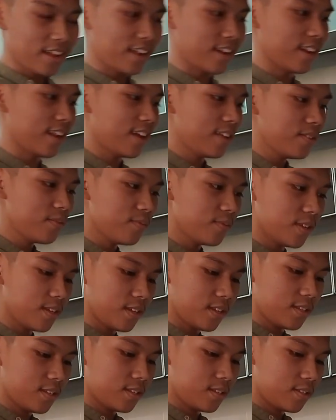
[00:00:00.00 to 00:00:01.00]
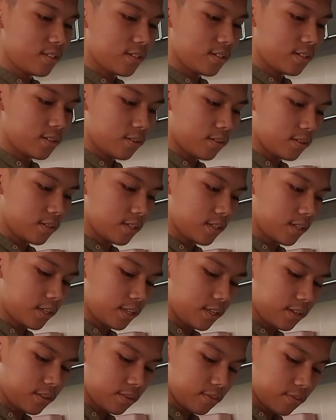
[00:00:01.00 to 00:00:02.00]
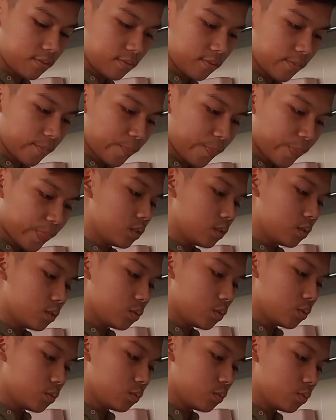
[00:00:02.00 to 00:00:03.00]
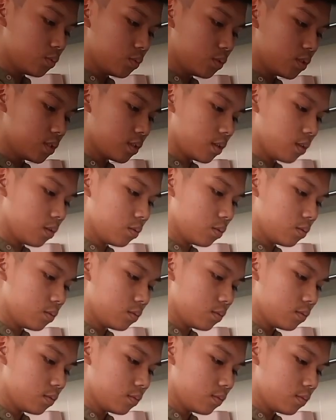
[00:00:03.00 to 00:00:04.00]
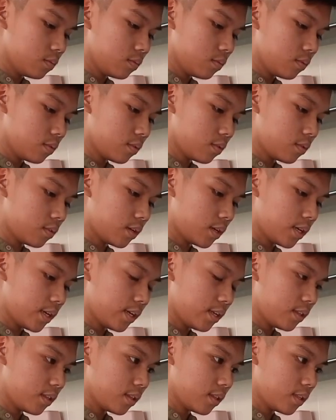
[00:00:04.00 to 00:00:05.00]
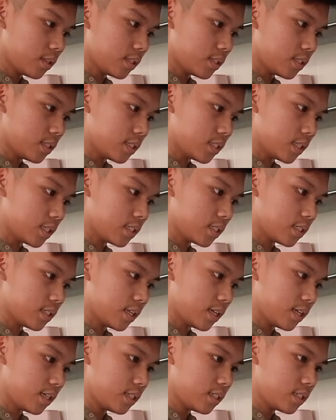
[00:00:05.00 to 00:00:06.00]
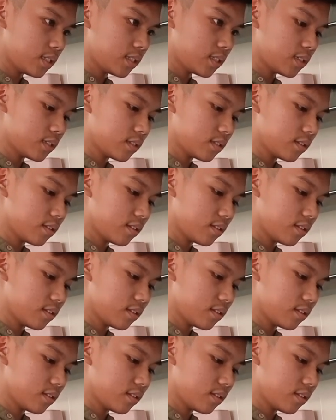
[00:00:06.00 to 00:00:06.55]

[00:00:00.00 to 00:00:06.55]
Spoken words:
And then we turn on the heat into slow. Alright, just nice.